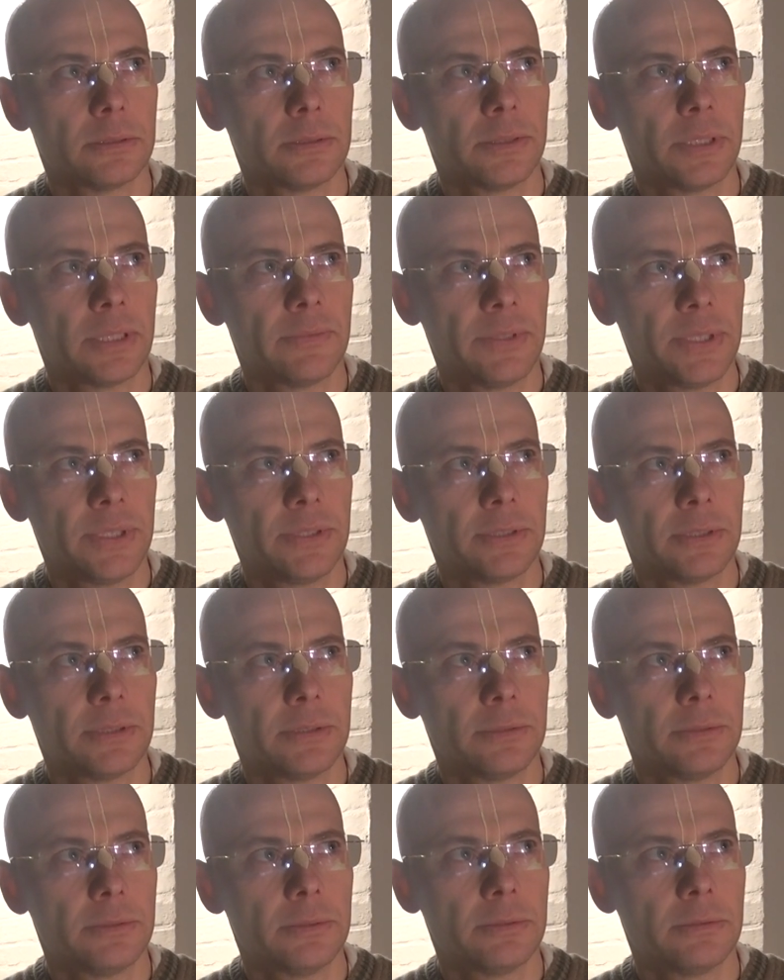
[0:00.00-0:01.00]
the
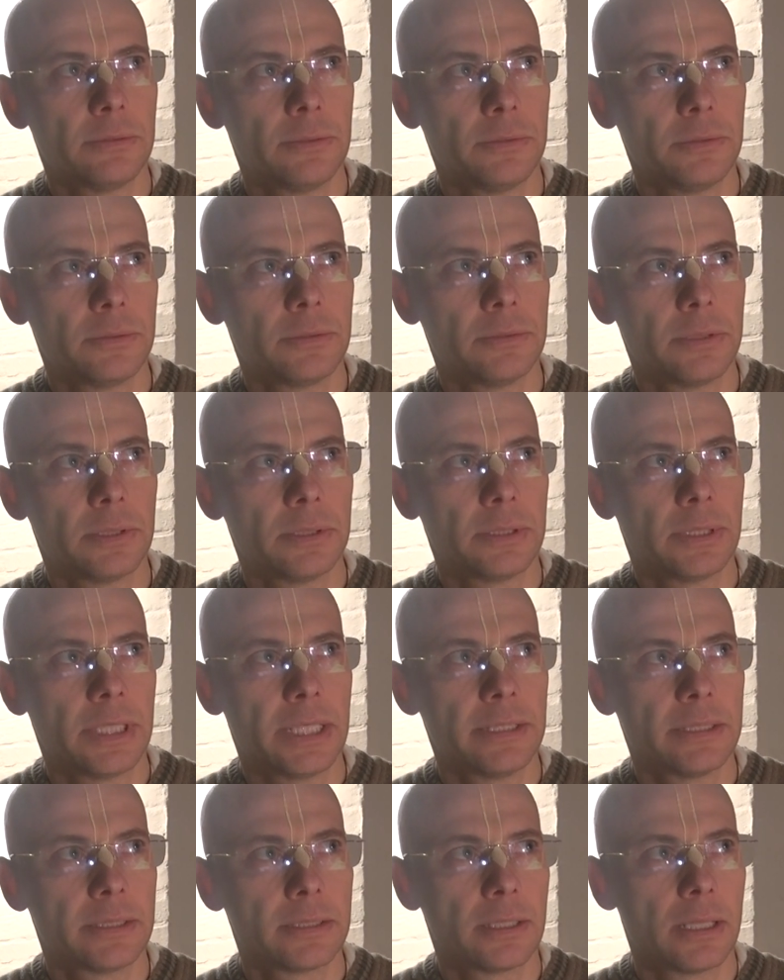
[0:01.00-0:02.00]
vision due to the
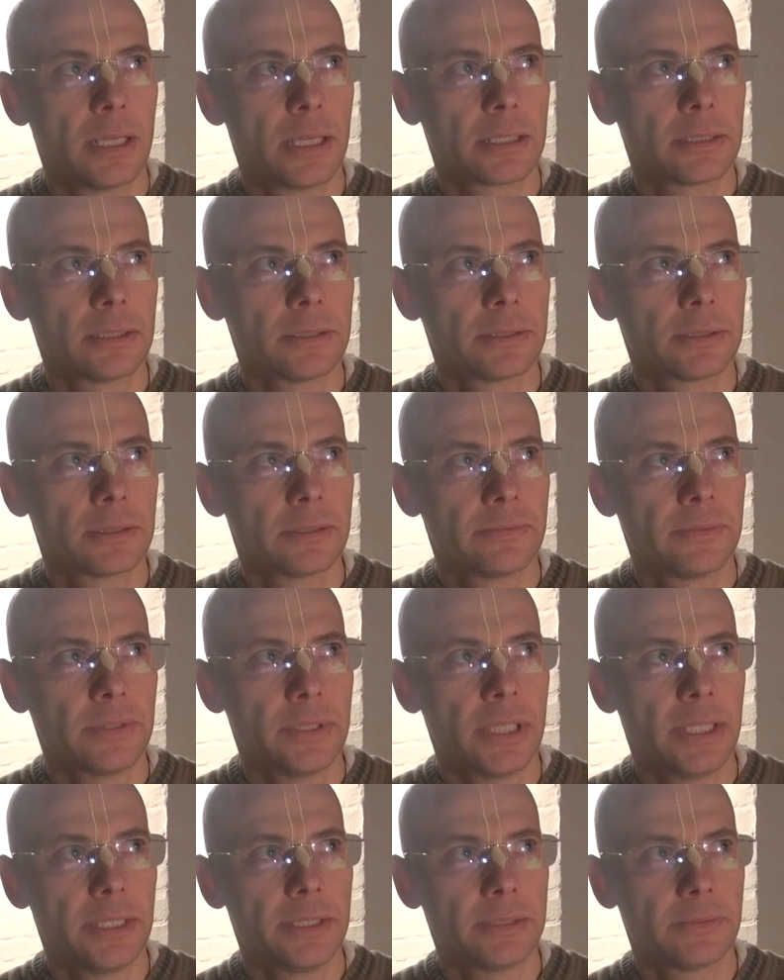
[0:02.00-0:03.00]
dense darkness of
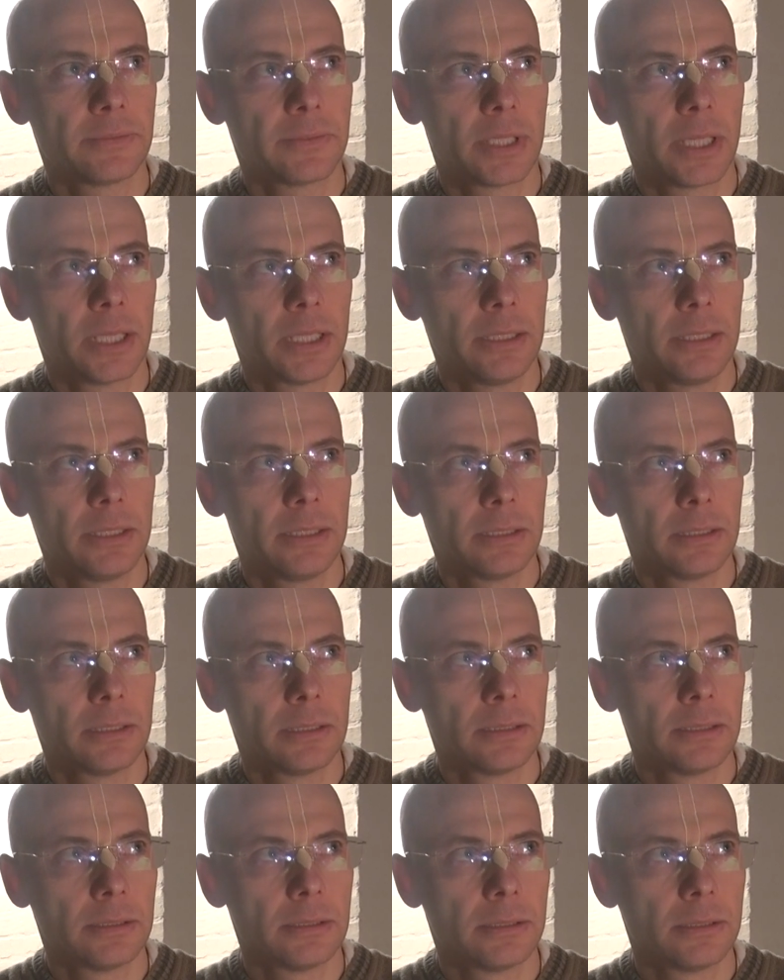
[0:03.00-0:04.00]
the age of Kali
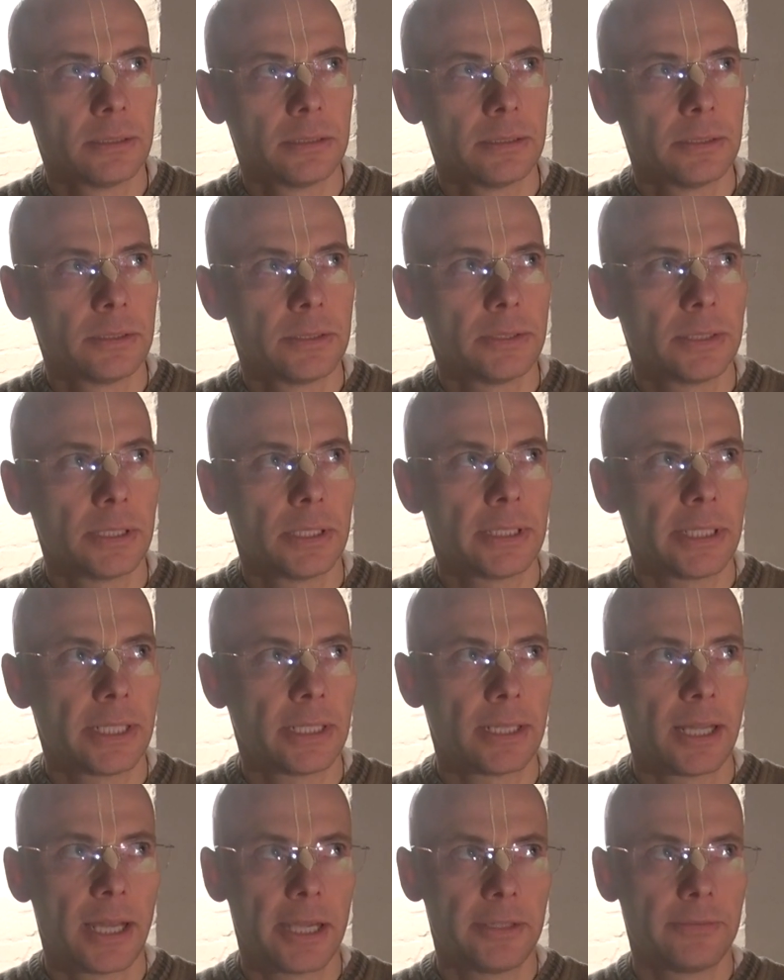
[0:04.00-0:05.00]
shall get
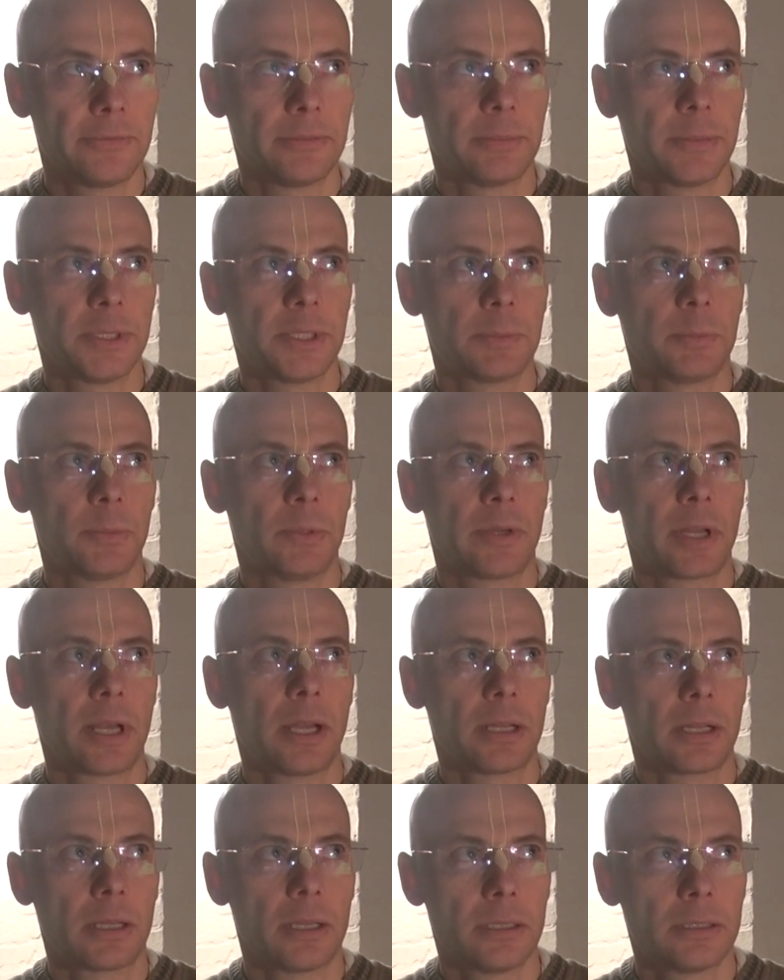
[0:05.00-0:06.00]
light from this
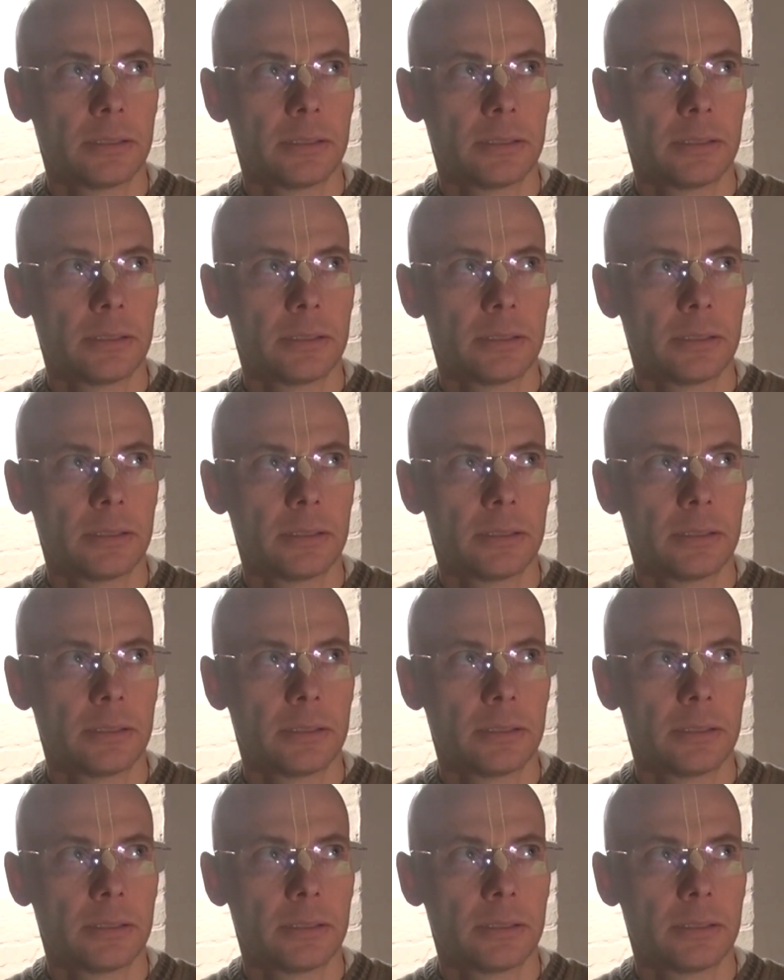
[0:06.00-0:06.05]
Purana.